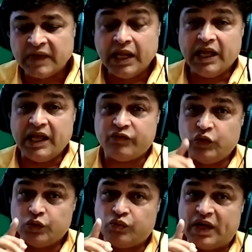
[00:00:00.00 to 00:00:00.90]
If
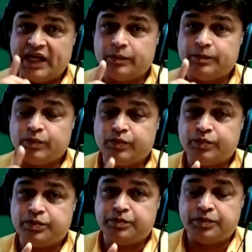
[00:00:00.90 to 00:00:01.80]
you want to
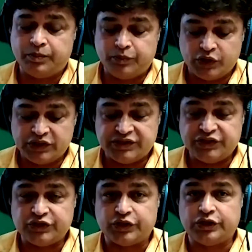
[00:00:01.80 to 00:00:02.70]
put
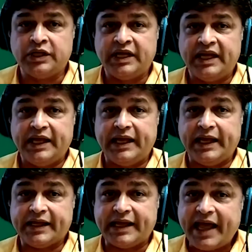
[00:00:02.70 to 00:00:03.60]
your
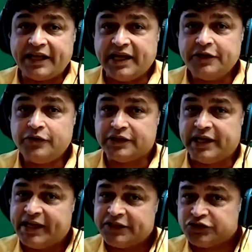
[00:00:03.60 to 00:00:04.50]
annual
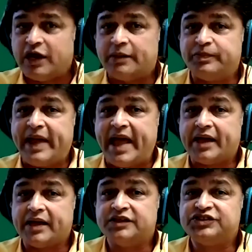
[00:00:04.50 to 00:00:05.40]
cash crops
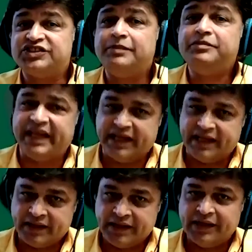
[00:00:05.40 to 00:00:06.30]
back someday,
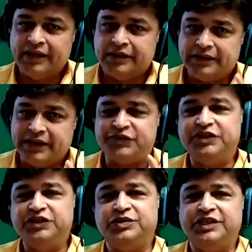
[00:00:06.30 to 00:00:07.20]
that's when
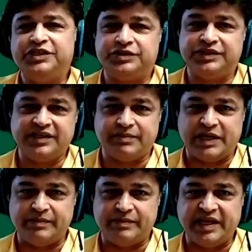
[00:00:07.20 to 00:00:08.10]
you need to think
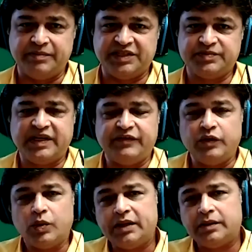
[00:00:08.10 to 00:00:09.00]
about amendments. But if you
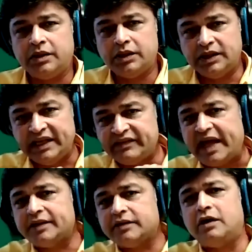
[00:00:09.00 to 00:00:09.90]
want to leave
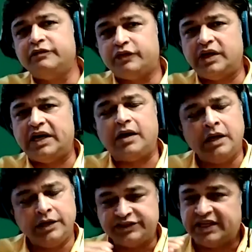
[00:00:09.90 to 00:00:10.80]
that ground for now,
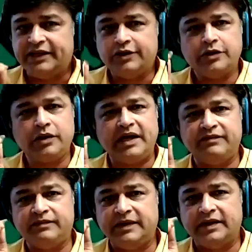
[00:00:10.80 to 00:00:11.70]
you say, I've
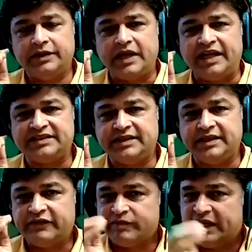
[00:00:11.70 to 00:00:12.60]
lost
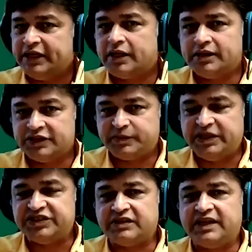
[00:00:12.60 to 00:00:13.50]
enough money on this
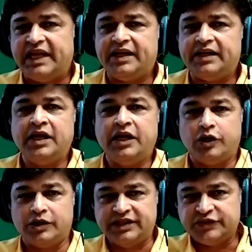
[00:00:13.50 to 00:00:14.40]
piece of land
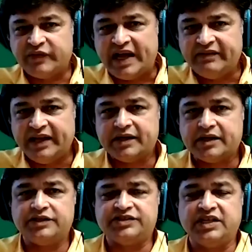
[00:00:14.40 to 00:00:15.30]
or these 5
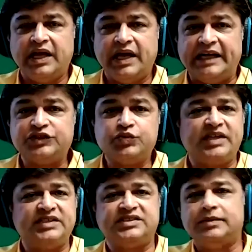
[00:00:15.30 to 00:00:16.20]
acres. I just
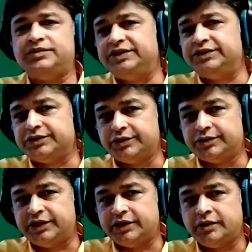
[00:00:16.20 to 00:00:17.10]
want something to grow
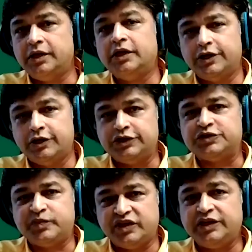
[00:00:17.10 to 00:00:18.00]
there. These
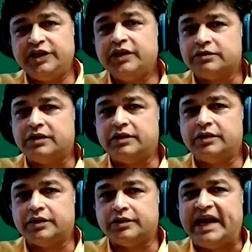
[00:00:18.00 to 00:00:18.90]
perennial
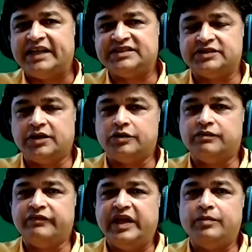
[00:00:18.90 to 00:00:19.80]
grasses look
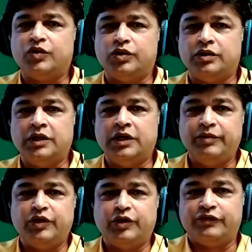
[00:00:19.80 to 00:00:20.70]
way more
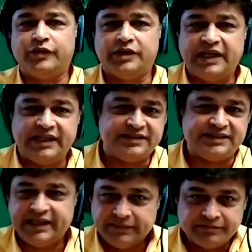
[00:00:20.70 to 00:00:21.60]
beautiful than,
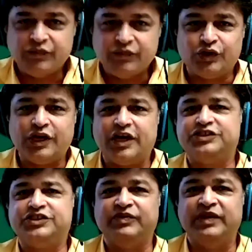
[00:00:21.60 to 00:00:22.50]
say, your
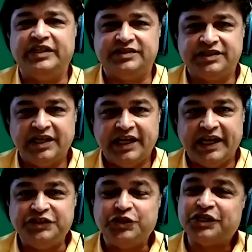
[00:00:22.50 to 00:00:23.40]
noxious weeds.
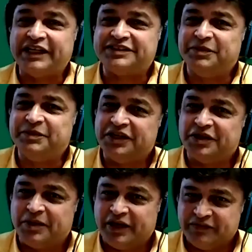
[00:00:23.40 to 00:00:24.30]
And you could get some income
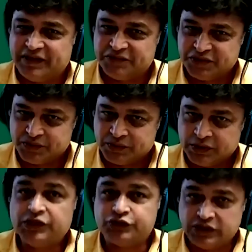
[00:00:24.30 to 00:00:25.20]
out of them too.
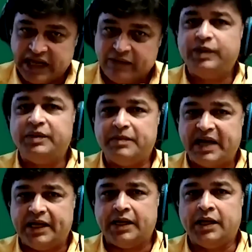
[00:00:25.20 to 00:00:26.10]
So that would be
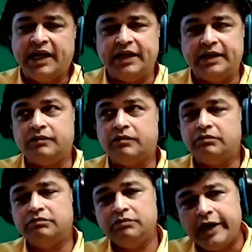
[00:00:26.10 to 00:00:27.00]
and then
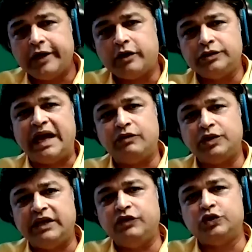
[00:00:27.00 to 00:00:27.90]
that would
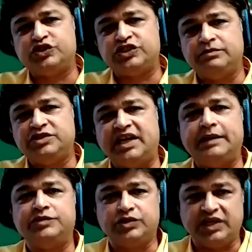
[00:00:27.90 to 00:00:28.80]
give you some time
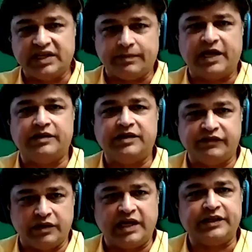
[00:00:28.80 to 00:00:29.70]
to think about
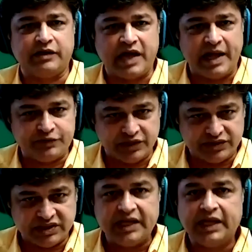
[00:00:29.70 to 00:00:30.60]
different other
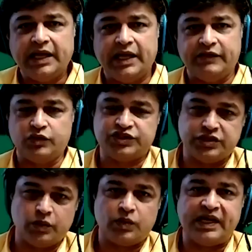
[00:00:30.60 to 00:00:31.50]
options. And if you
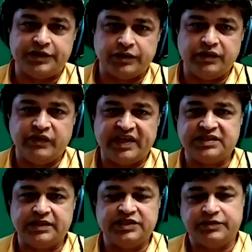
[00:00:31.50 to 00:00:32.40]
still wanted to invest
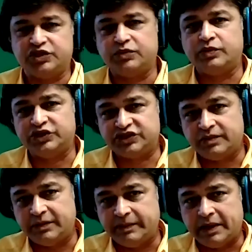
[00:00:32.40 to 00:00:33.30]
in gypsum or
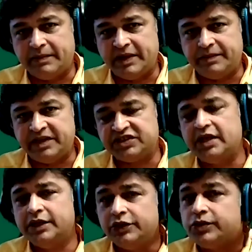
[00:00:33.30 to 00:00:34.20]
some amendments,
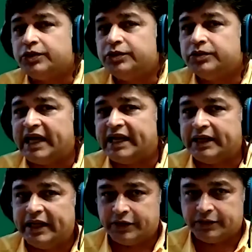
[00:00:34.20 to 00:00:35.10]
you could do that
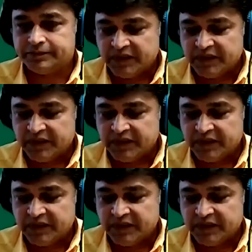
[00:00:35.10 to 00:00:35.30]
later.